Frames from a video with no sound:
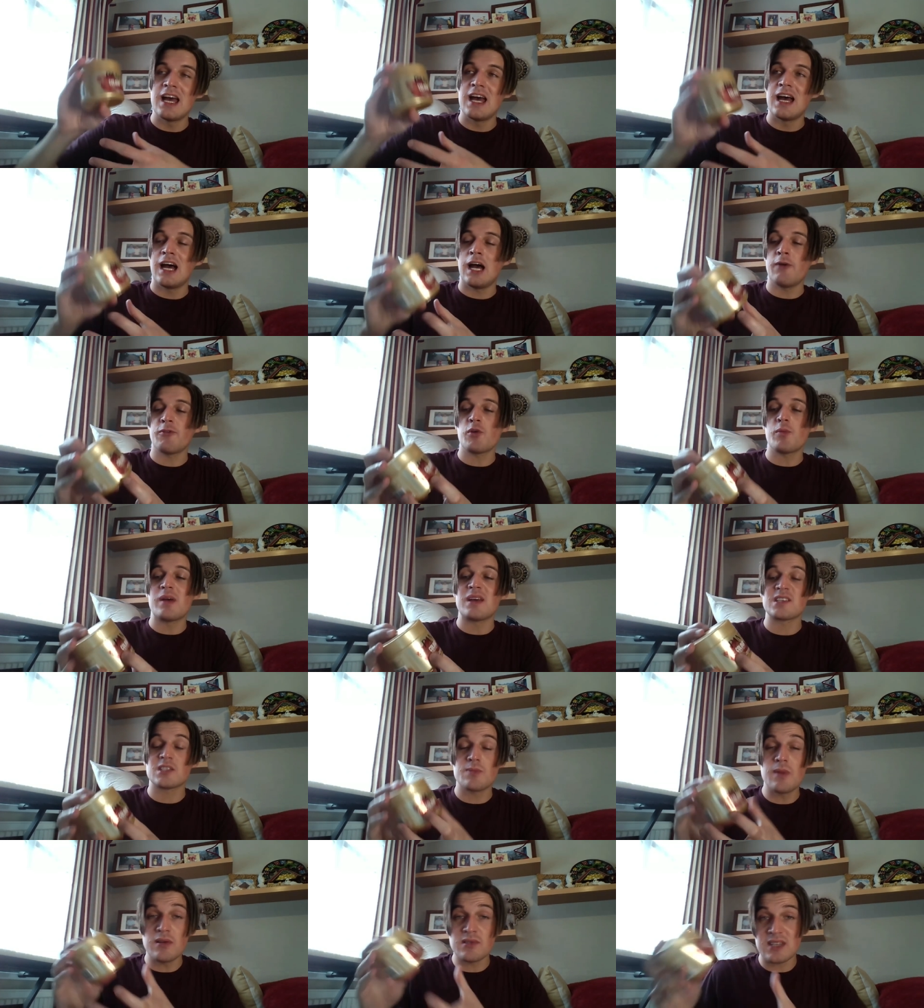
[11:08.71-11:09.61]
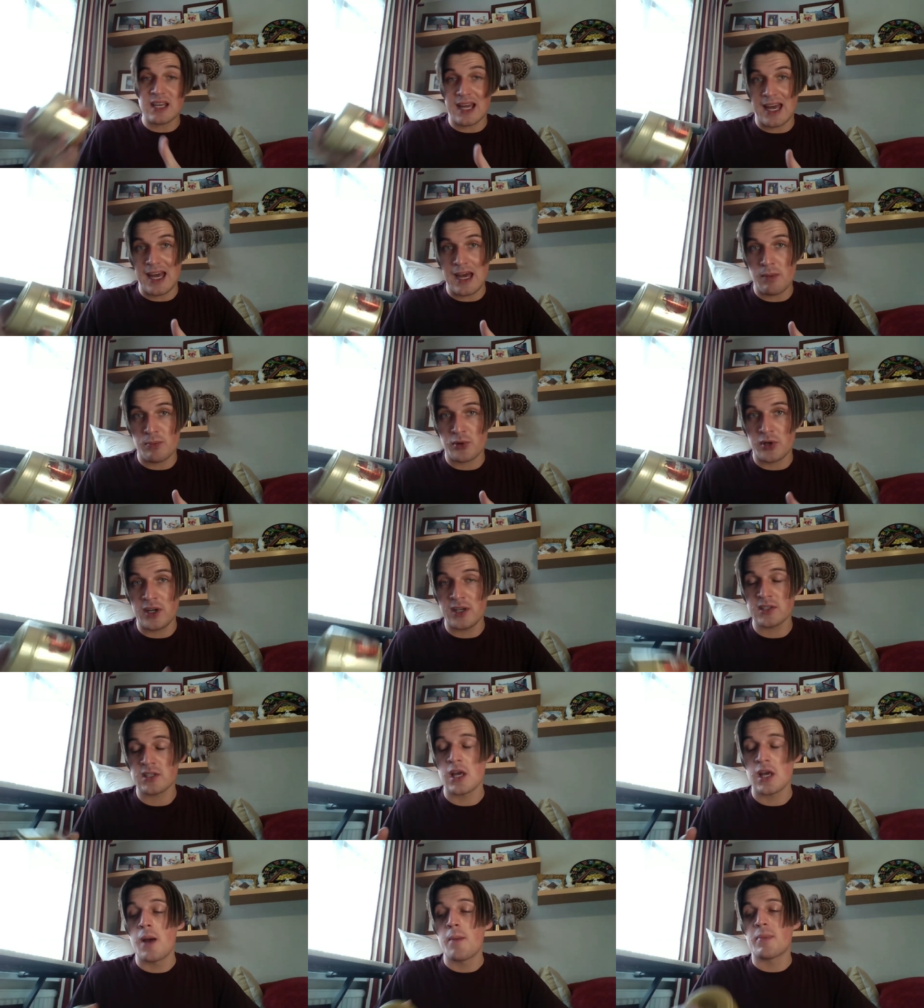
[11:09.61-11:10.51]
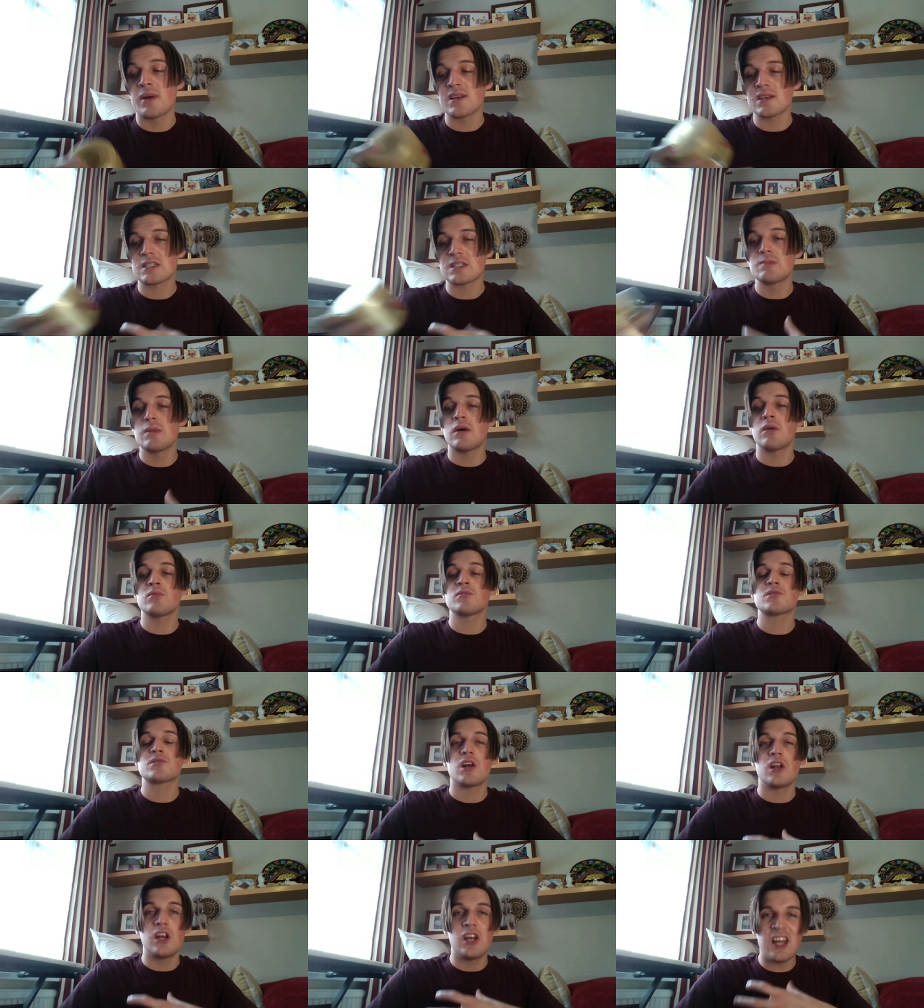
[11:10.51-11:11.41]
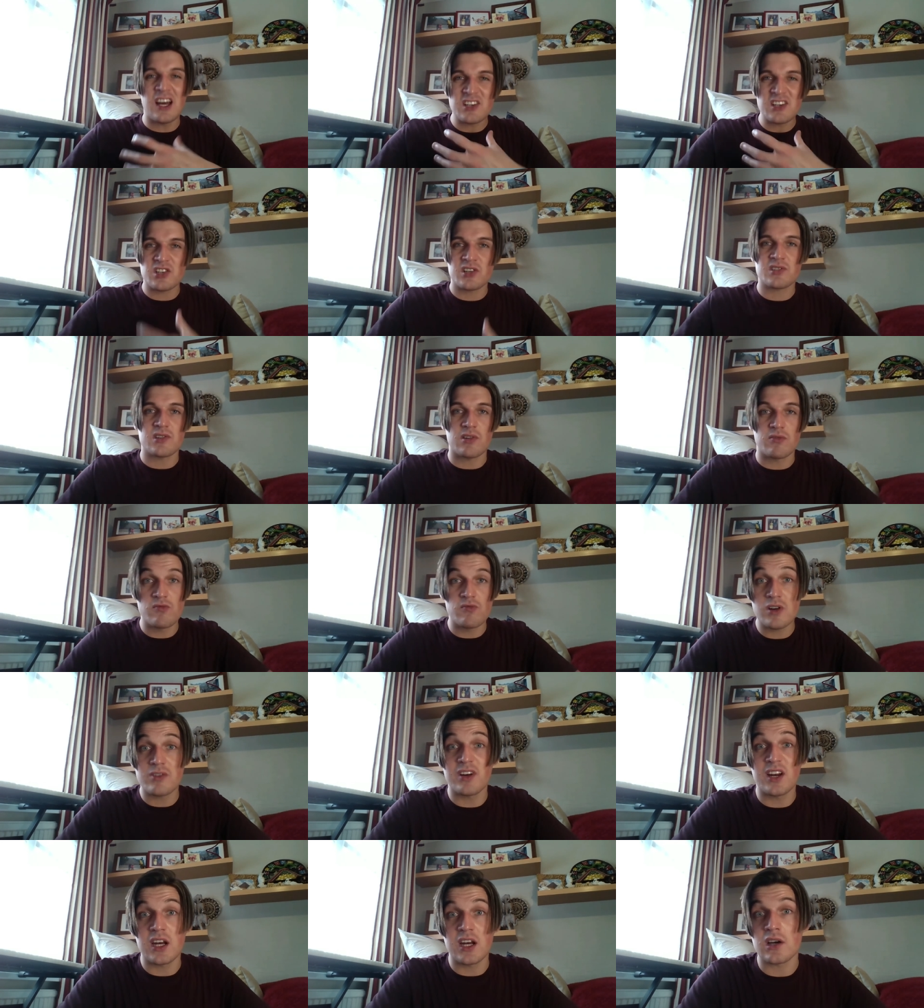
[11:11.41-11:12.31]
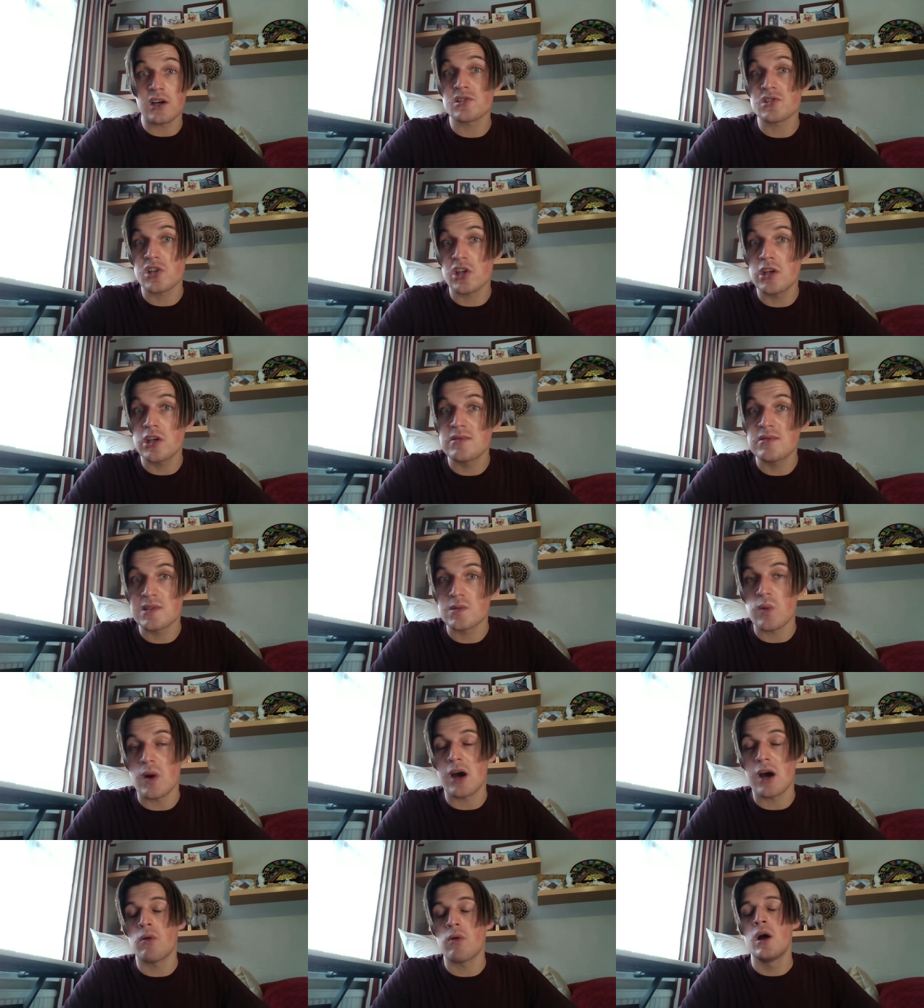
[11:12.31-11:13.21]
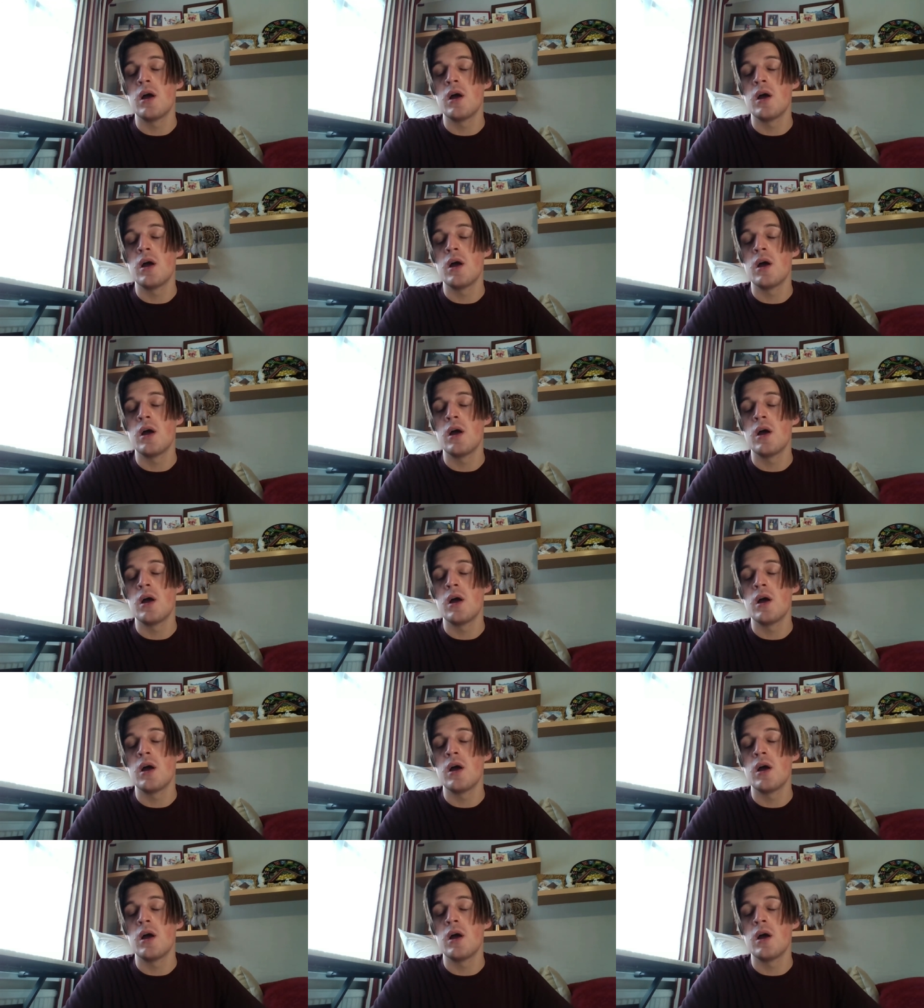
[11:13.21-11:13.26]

I have to admit, it smells like a hair product, but it smells luscious and really, really nice to use as well.